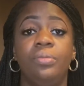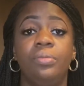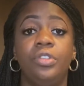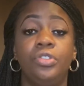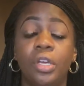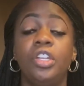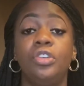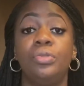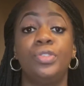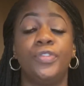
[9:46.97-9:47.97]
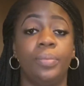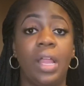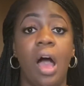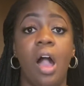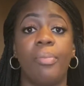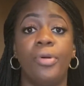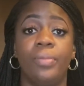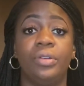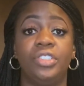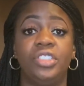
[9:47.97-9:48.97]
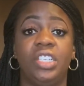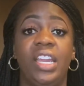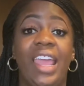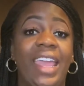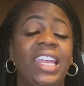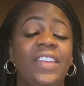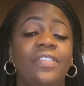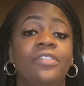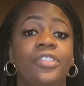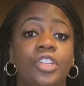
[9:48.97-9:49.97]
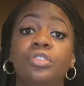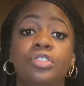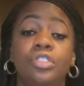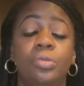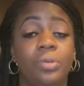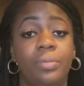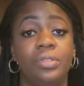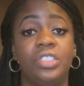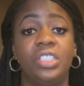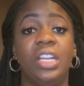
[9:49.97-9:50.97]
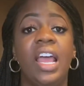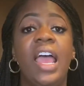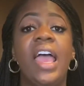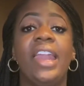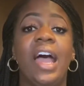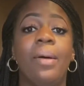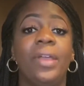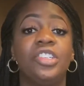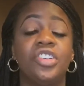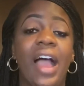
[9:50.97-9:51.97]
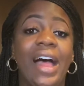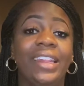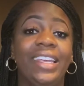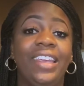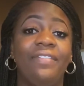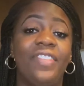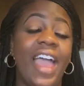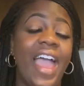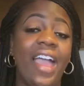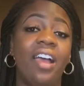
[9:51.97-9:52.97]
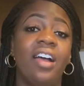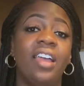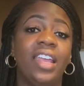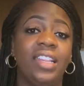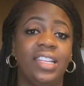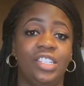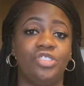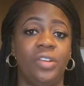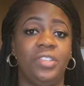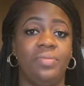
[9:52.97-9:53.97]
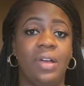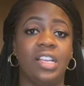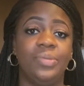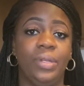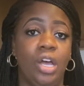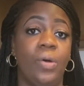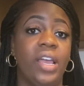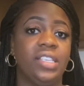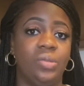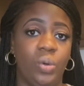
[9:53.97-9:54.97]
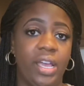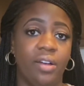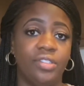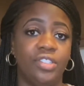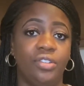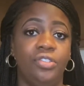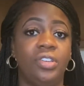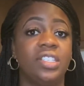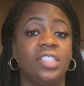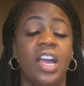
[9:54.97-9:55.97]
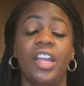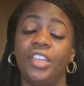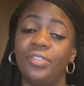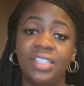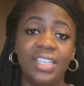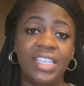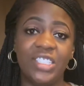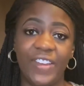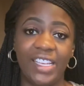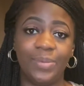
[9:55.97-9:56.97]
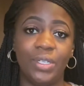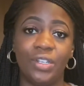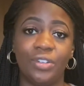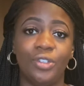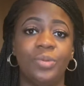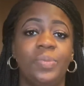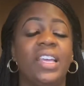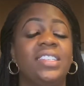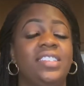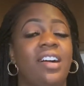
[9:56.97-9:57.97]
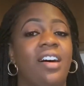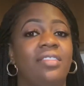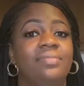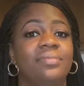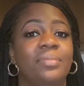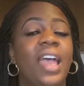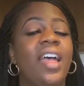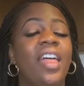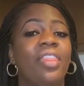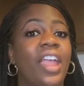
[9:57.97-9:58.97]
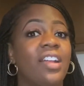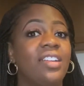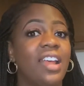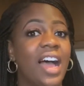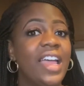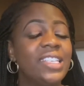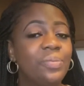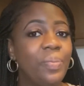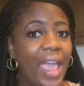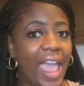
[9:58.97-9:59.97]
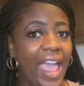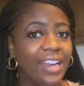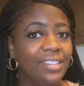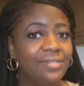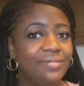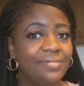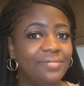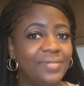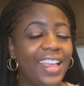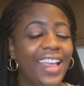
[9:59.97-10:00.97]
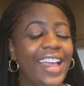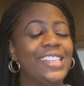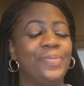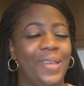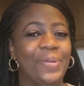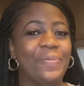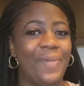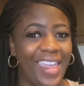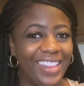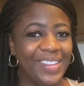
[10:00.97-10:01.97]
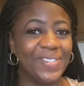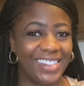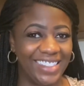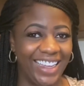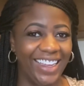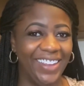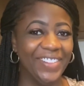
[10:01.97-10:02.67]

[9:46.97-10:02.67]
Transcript: you can use for blog promotion and even for YouTube promotion. And I'll make sure I leave that in the description box below as well. So you can start using these Facebook groups because y'all, they are not as bad as people make them seem,